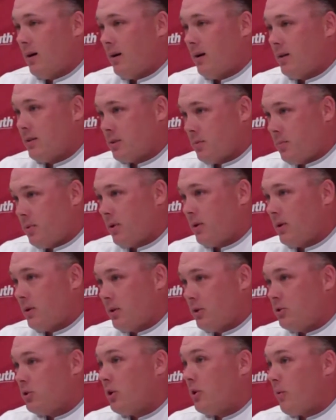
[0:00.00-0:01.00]
his ability
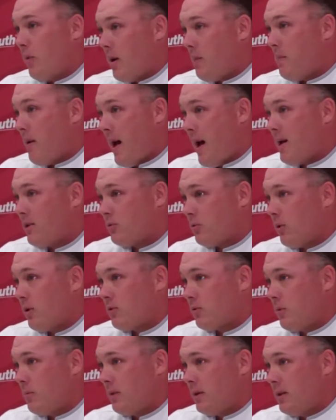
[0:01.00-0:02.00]
to generate pass
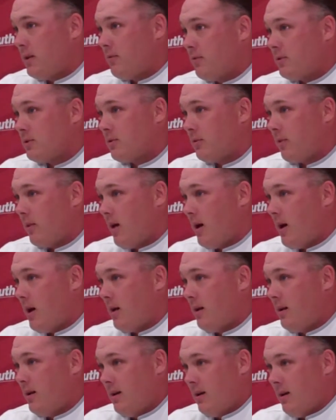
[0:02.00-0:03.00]
rush from the defensive
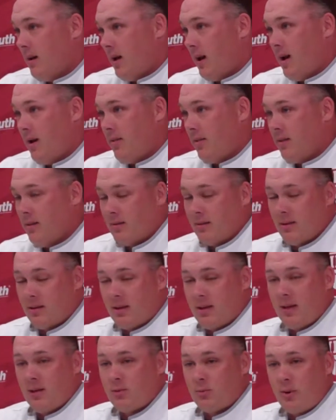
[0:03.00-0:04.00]
line, and the
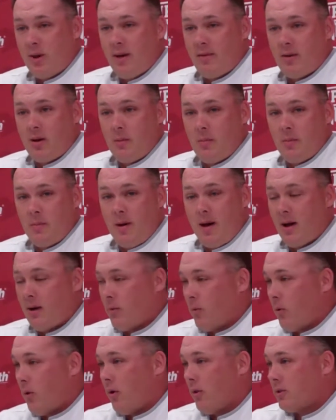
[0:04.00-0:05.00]
kids we have coming
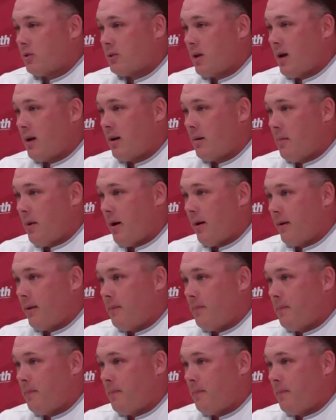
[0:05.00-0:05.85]
back, we're all excited about it.